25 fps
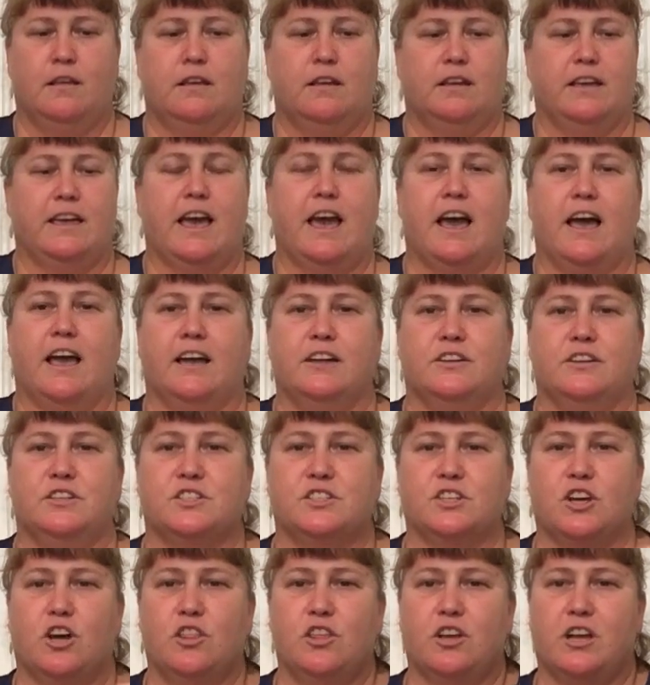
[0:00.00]
Yeah, and
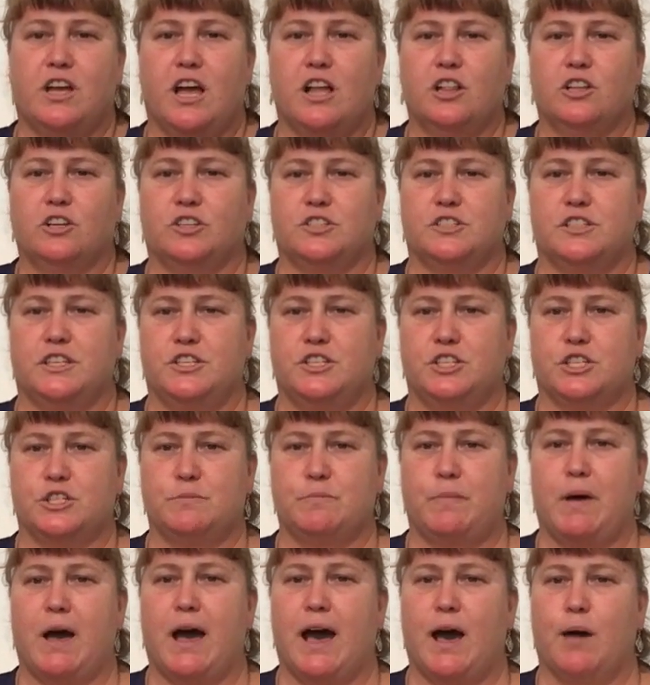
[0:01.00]
just all the colors, they just
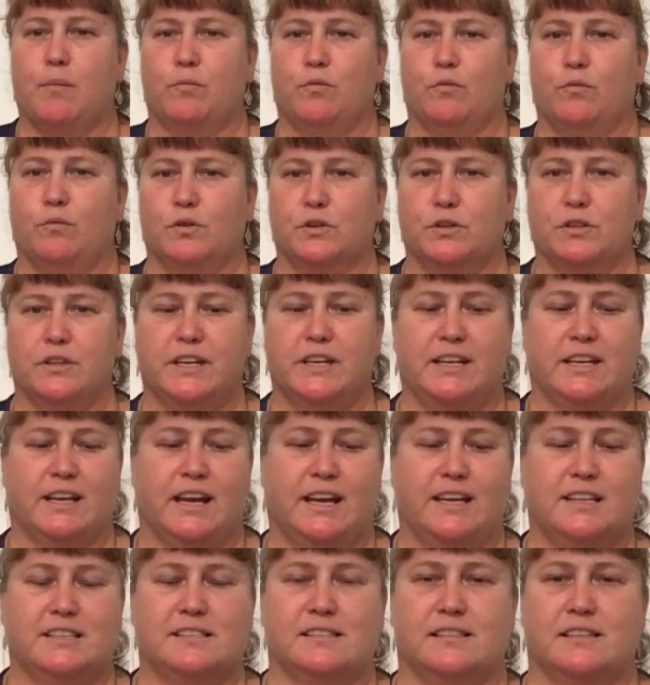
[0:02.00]
pop really
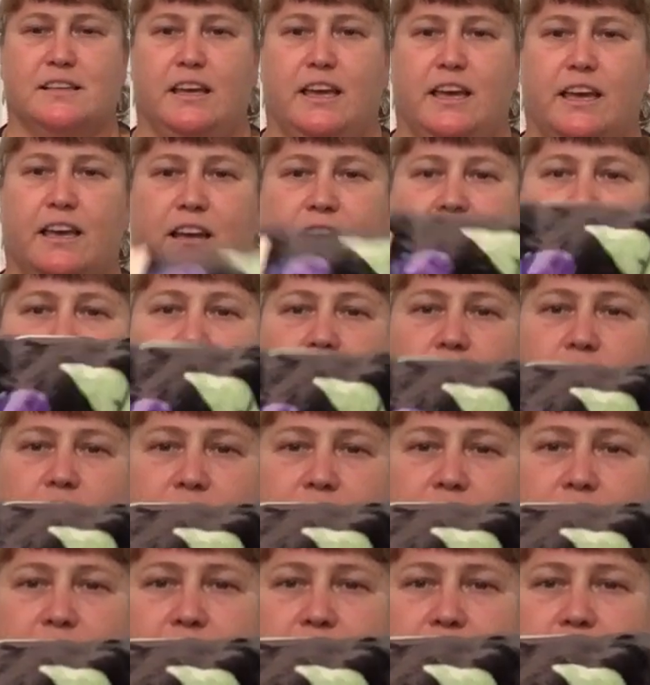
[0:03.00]
nicely on
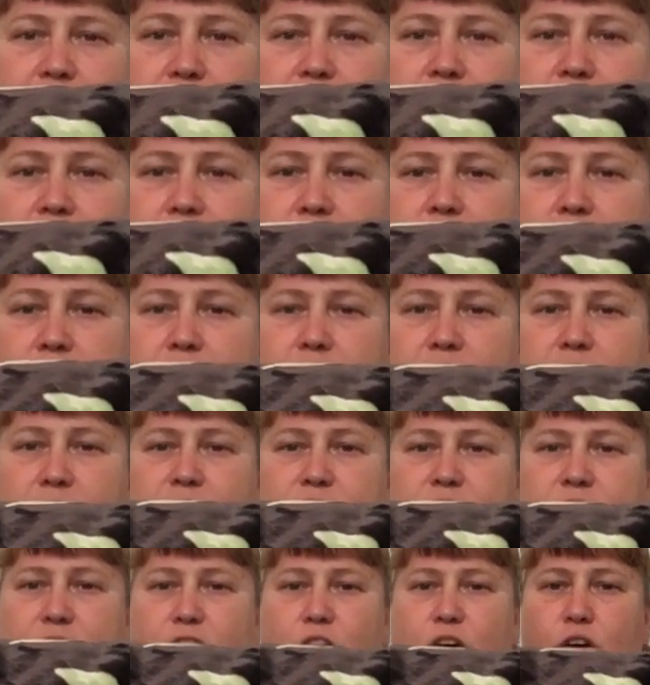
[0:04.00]
there.
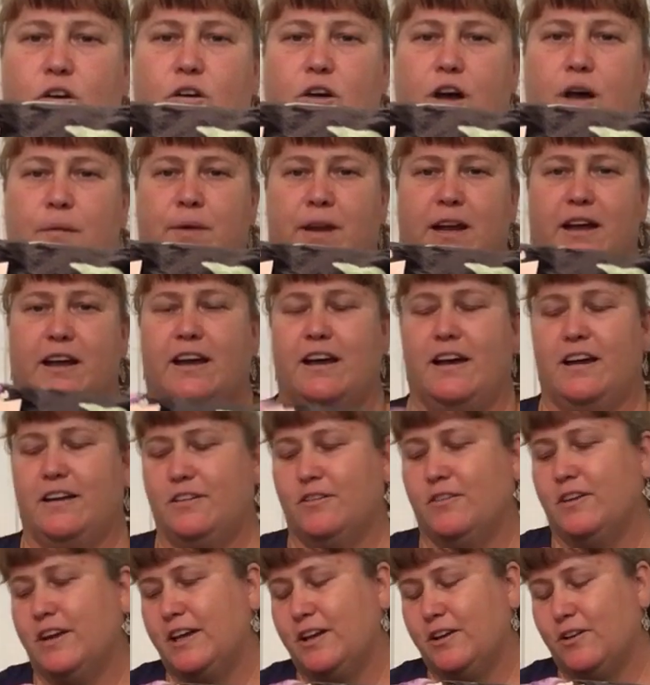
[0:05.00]
So, I mean, I, I know
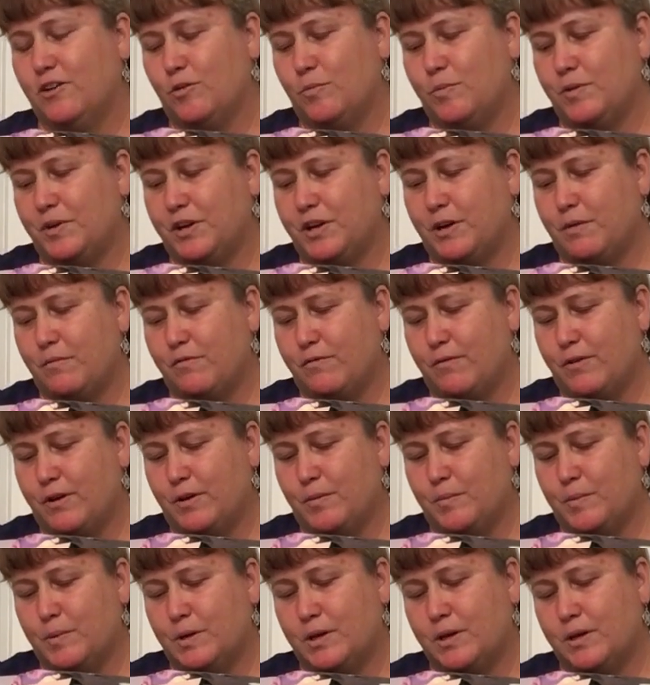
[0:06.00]
I could open it up for you,
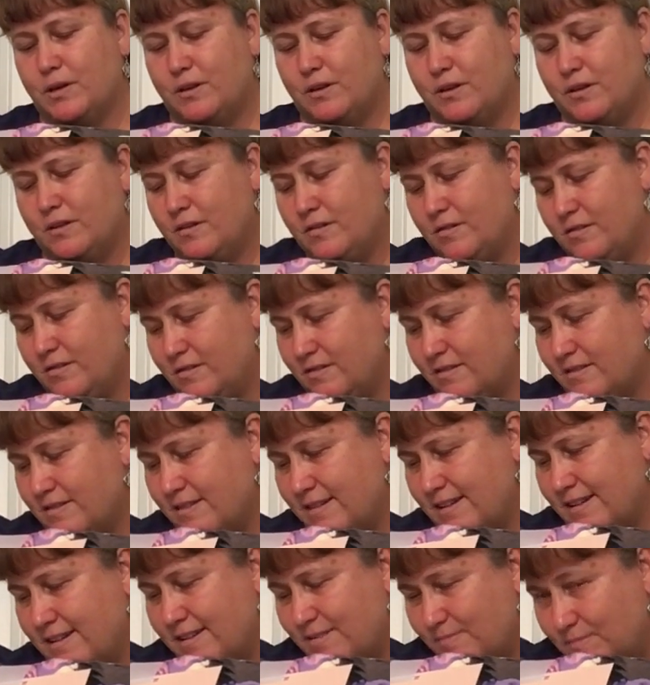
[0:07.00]
but
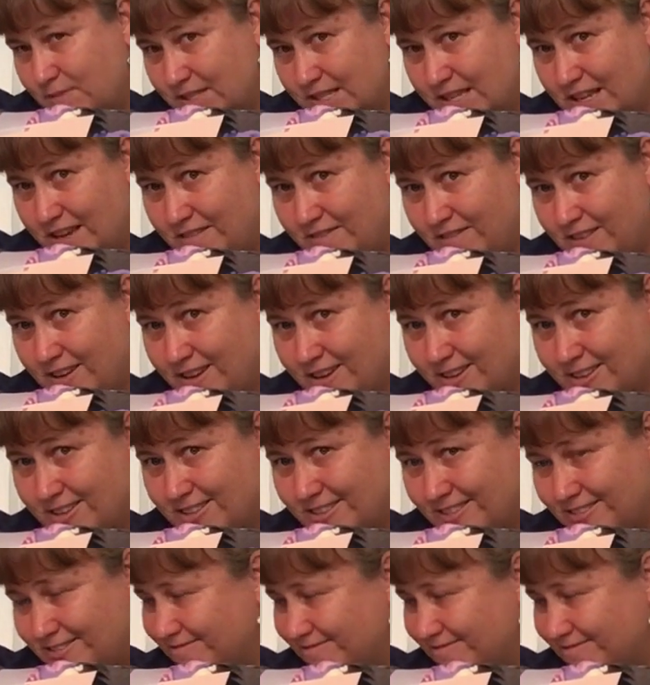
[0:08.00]
I'm saving it.